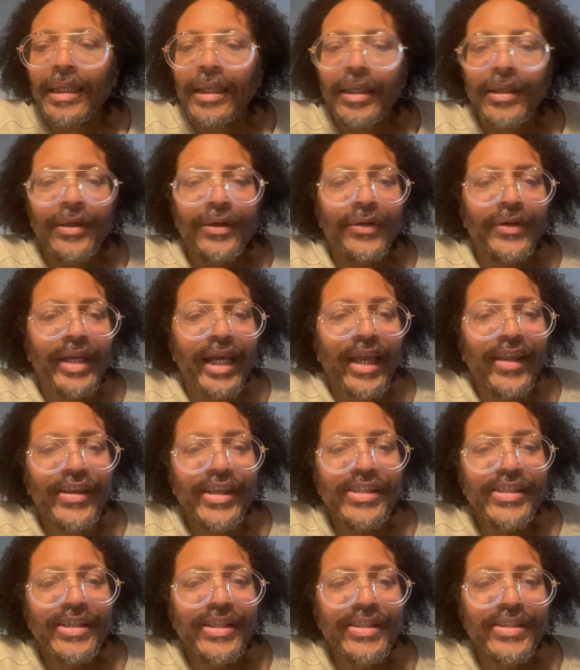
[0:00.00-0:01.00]
Okay,
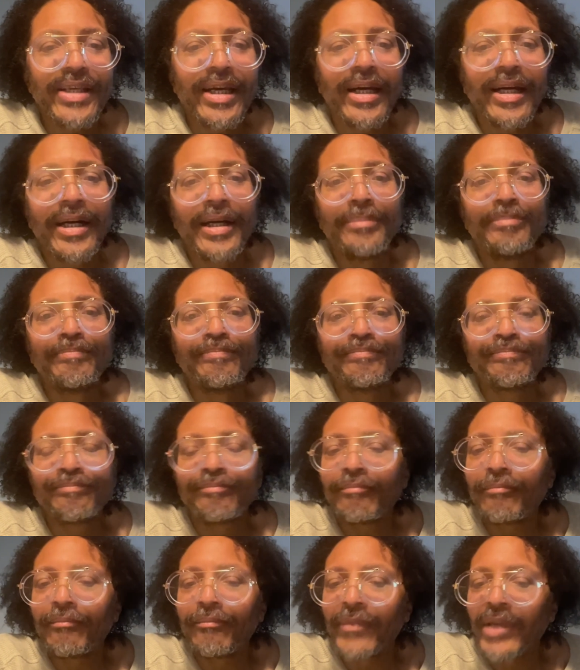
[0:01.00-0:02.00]
this is the
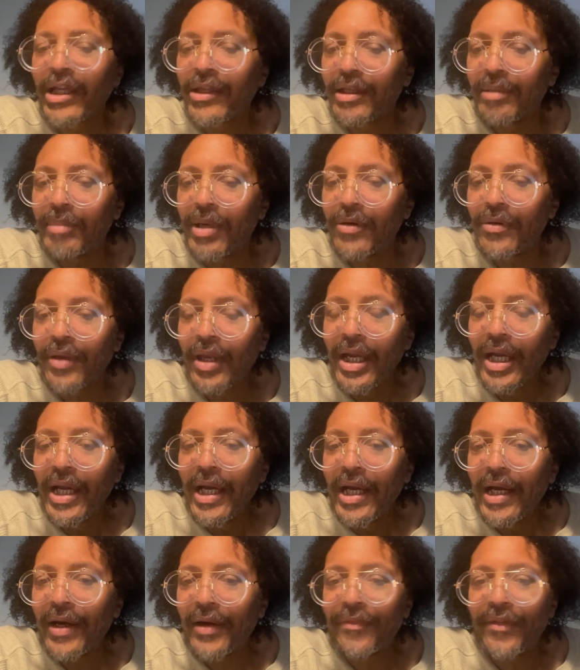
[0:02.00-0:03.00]
most
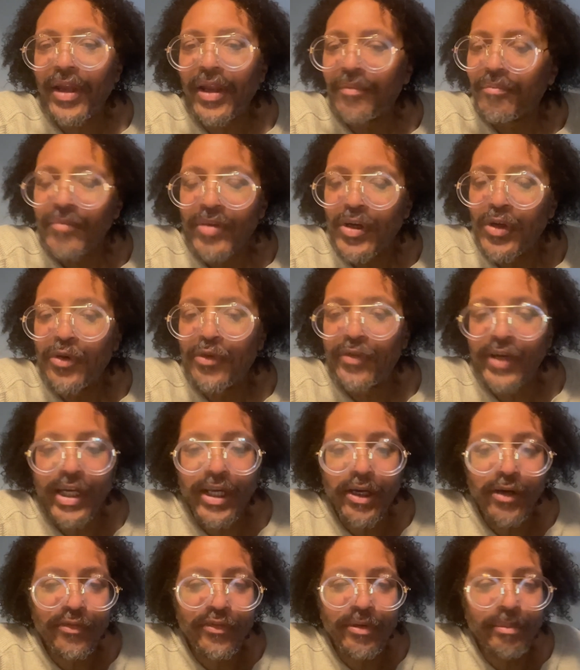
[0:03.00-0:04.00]
new
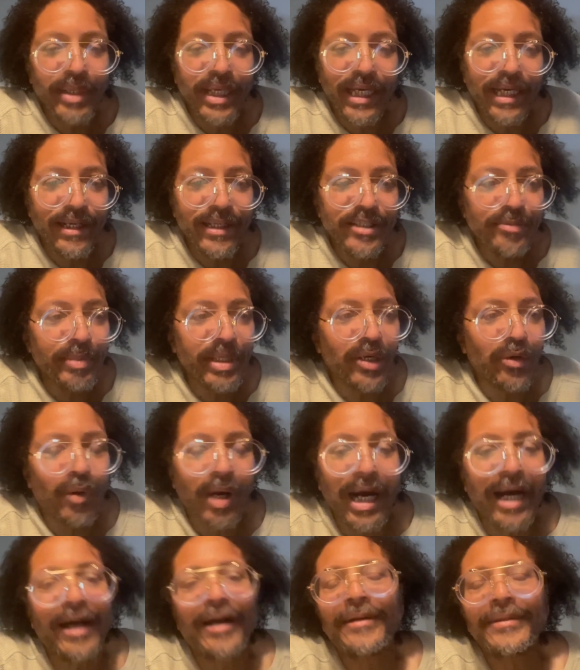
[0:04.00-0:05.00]
video for me, and it's been a
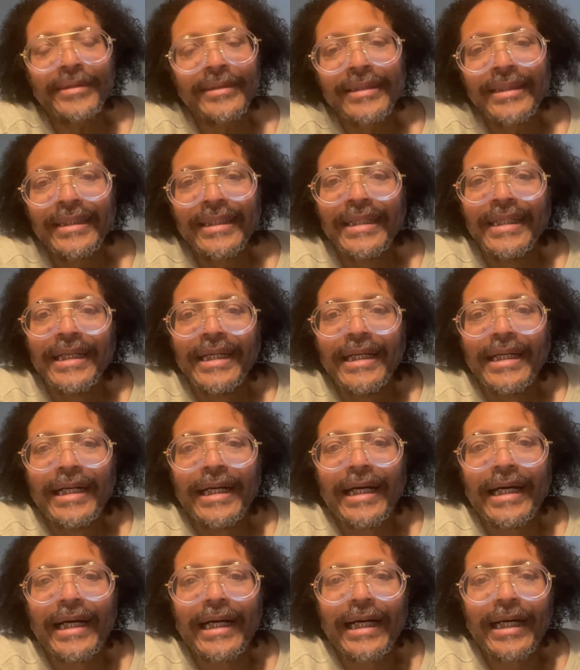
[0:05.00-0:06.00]
while.
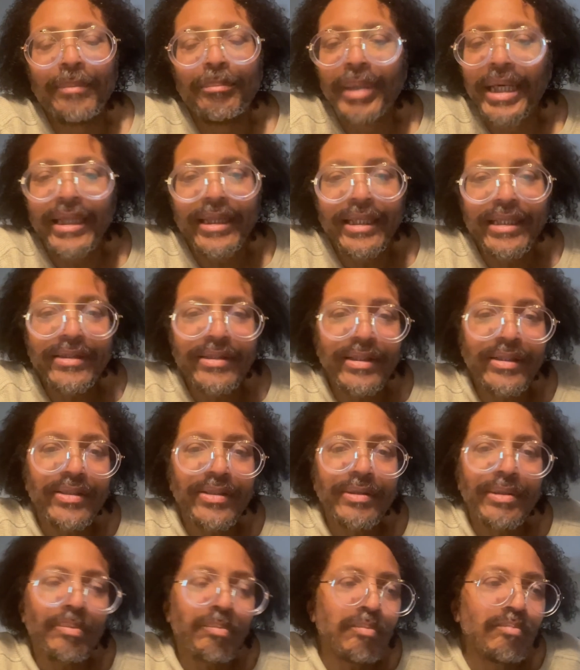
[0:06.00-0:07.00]
But this
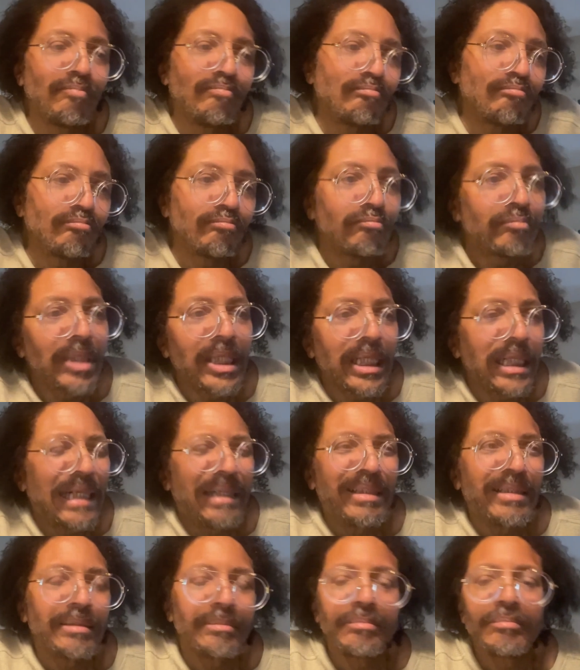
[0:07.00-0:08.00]
is
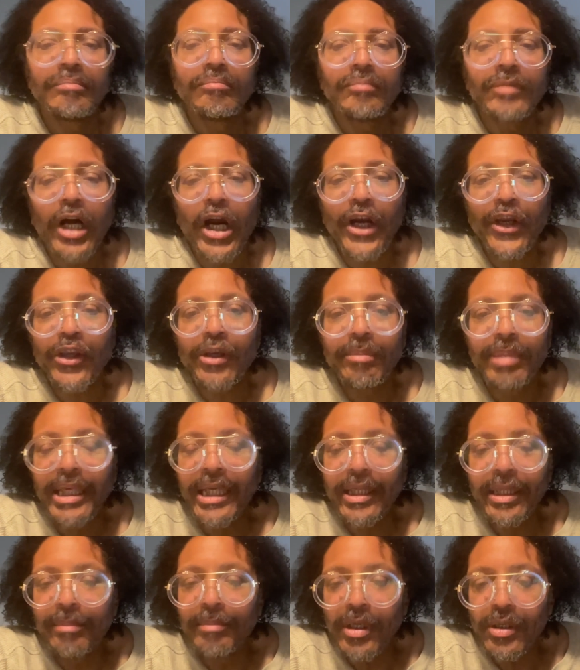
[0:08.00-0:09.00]

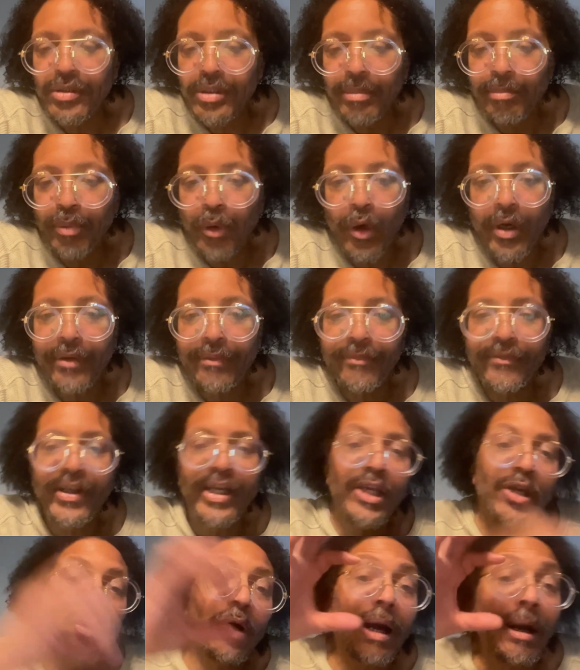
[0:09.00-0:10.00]
arguably the most important
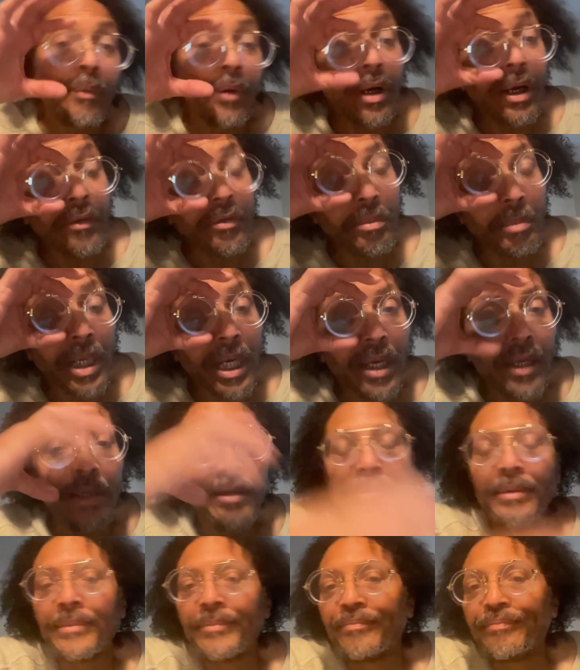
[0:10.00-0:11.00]
video I will ever
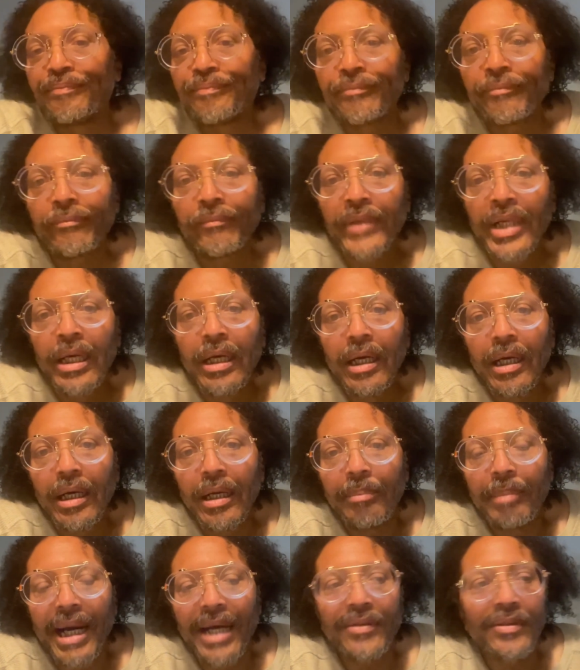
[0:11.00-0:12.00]
make
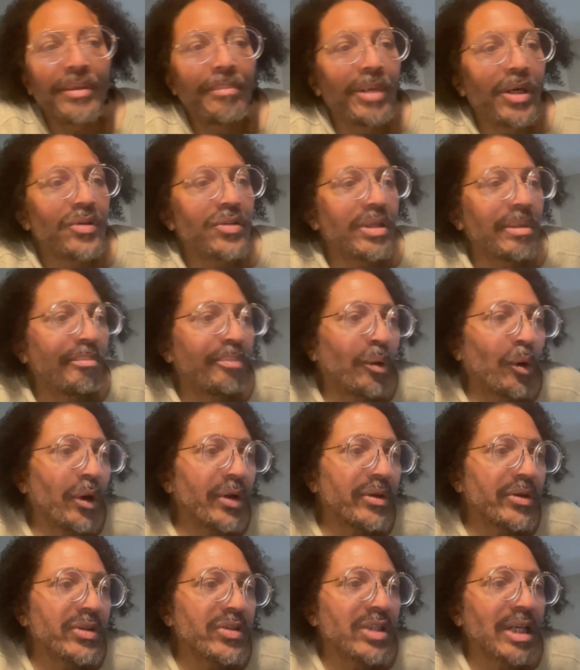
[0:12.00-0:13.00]
about the most
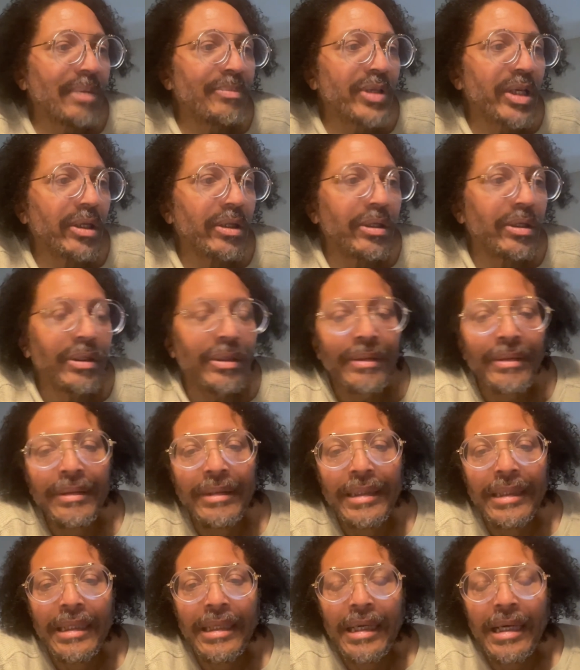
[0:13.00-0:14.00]
important subject
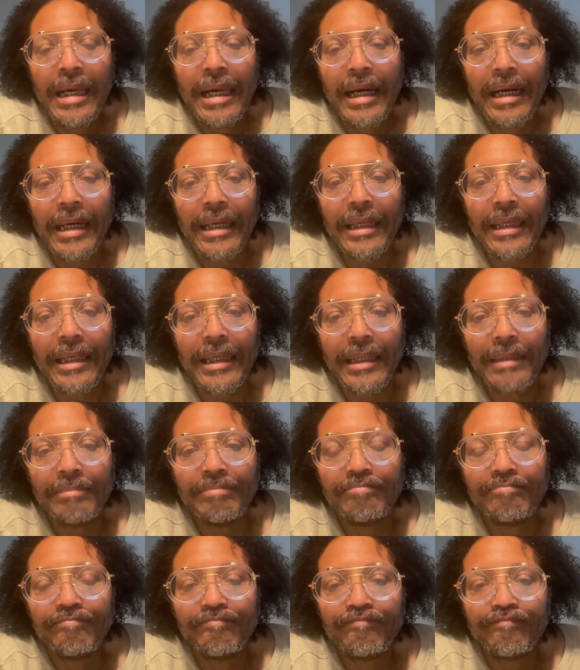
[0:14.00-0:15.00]

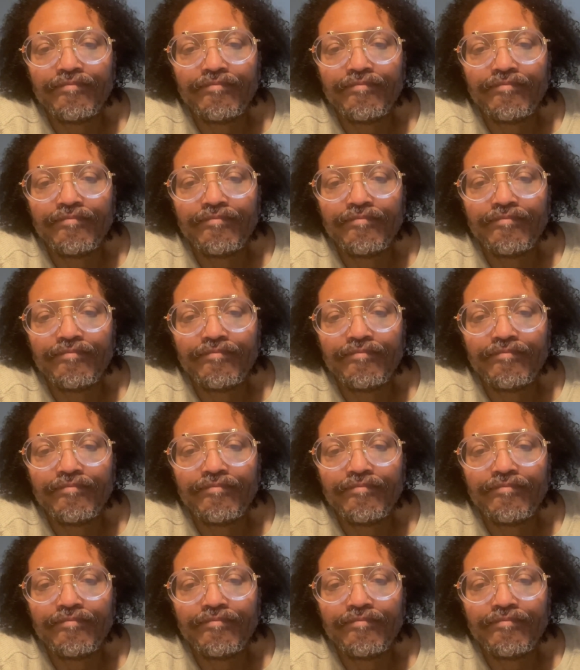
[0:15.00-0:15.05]
that